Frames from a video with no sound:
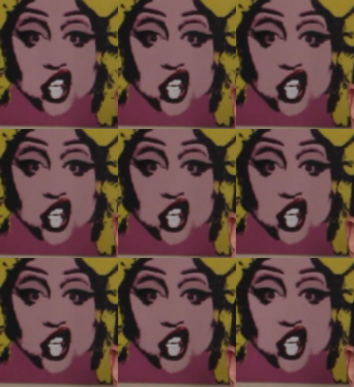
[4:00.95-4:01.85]

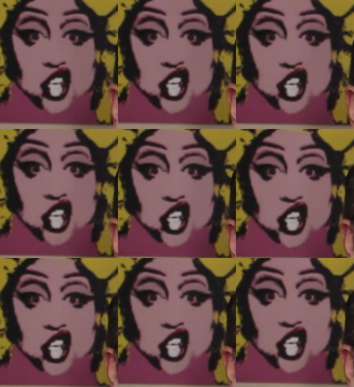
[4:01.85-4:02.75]

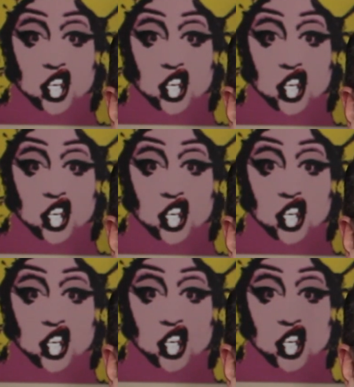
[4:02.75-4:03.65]

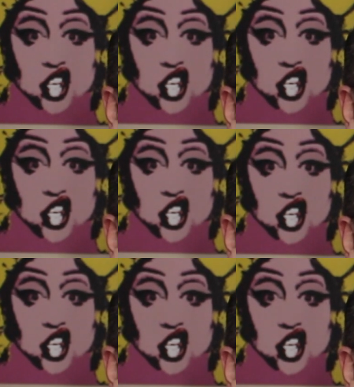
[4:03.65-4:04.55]

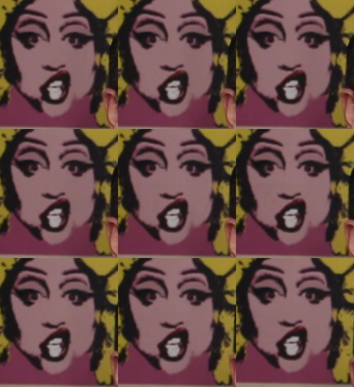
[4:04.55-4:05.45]

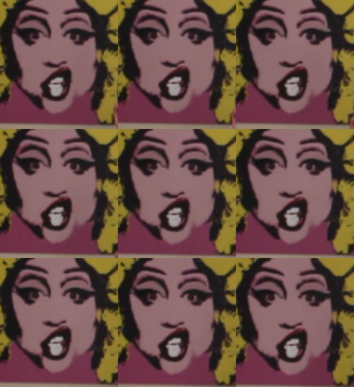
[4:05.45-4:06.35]

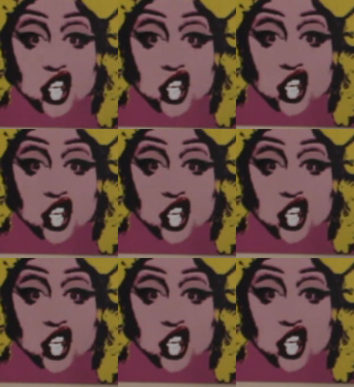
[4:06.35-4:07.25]

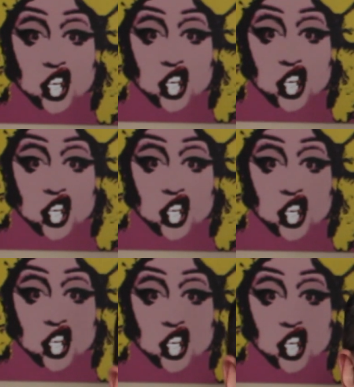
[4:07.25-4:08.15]

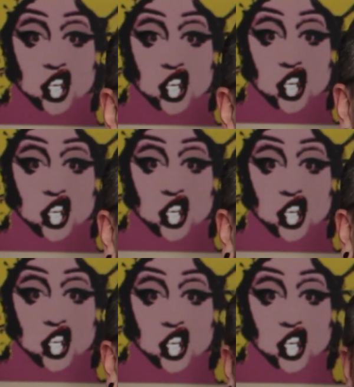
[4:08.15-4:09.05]
This person isn't speaking.